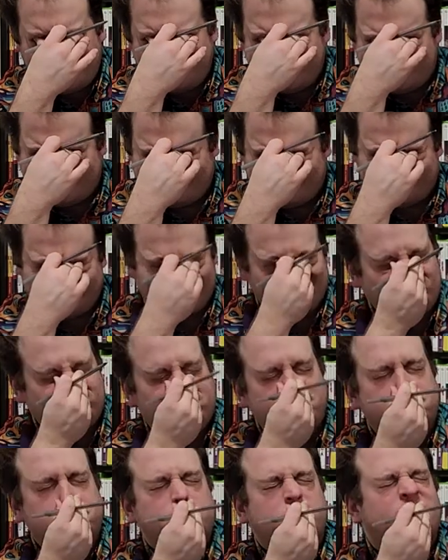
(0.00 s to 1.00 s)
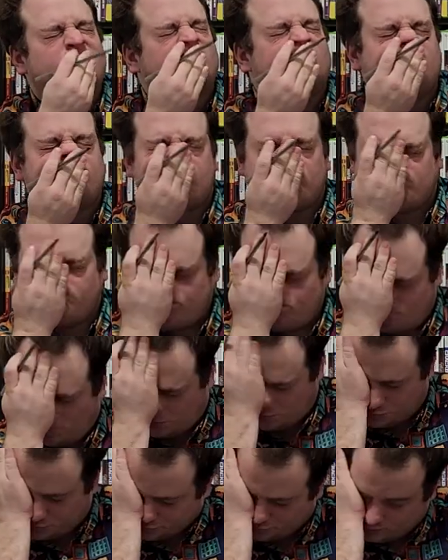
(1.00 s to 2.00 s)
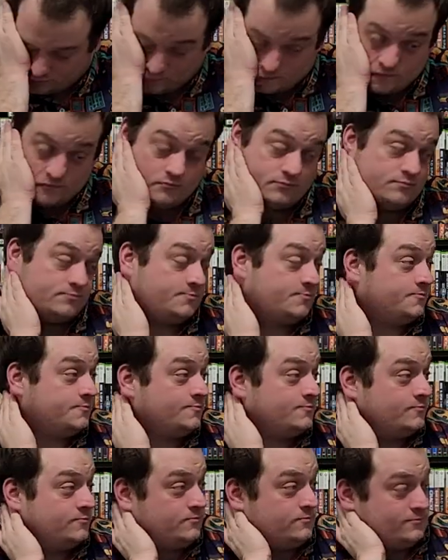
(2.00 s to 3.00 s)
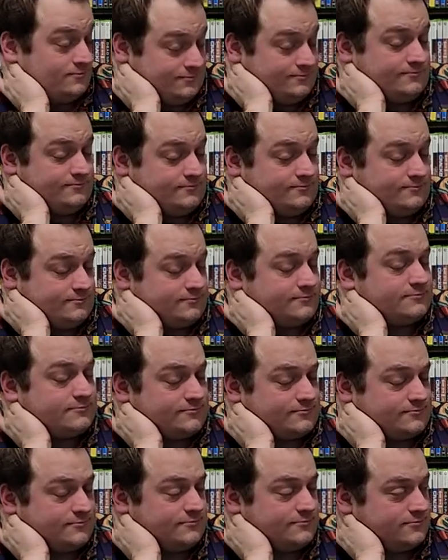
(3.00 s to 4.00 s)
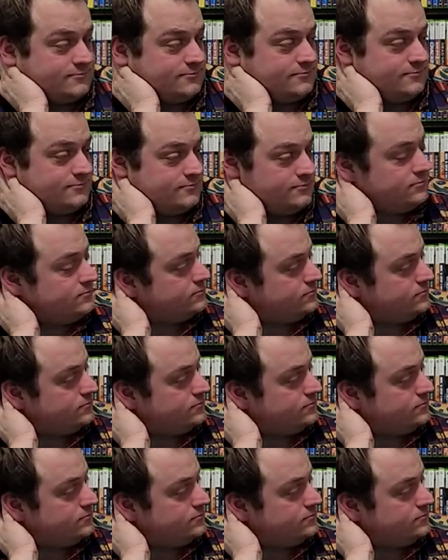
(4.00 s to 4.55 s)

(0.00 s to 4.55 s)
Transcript: No words are spoken by the person on screen.